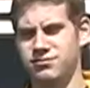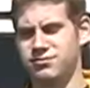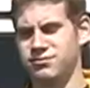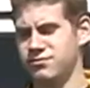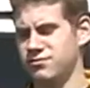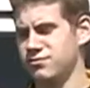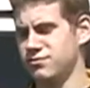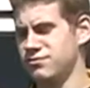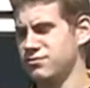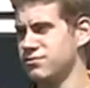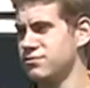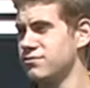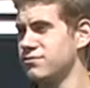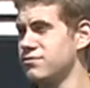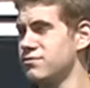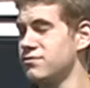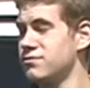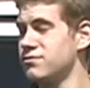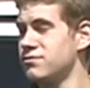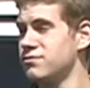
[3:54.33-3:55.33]

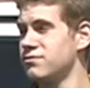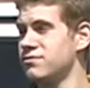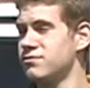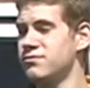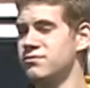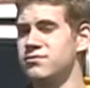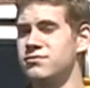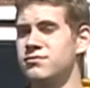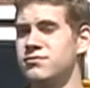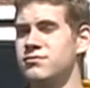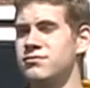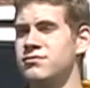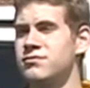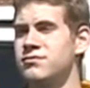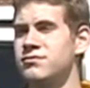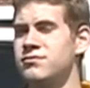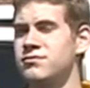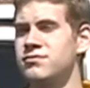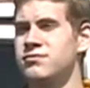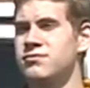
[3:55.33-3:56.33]

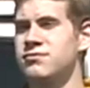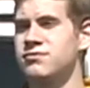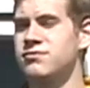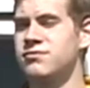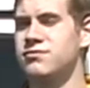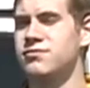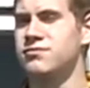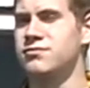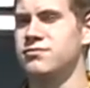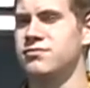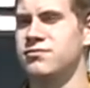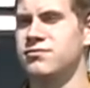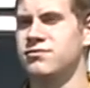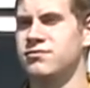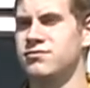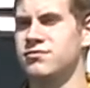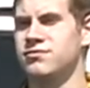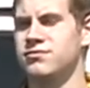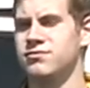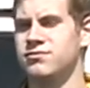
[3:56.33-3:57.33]

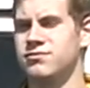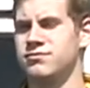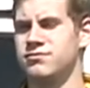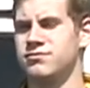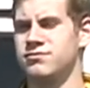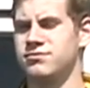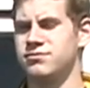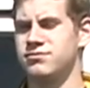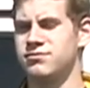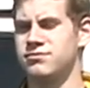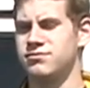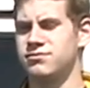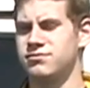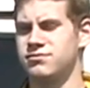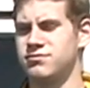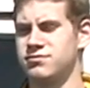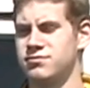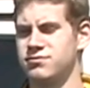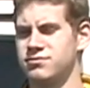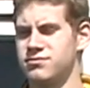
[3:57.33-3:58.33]

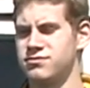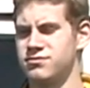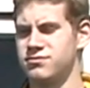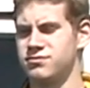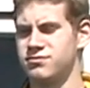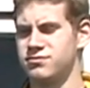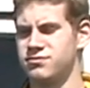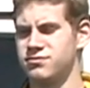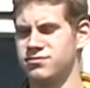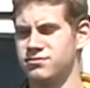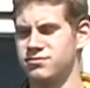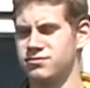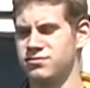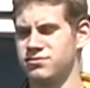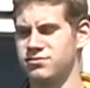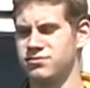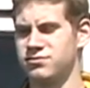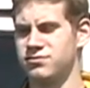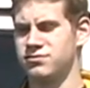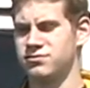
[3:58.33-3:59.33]

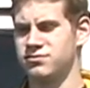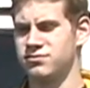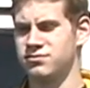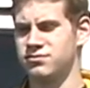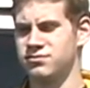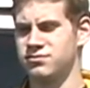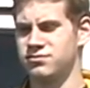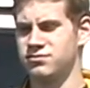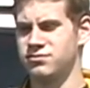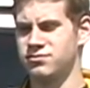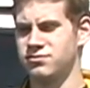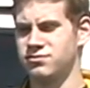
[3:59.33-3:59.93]
No words are spoken by the person on screen.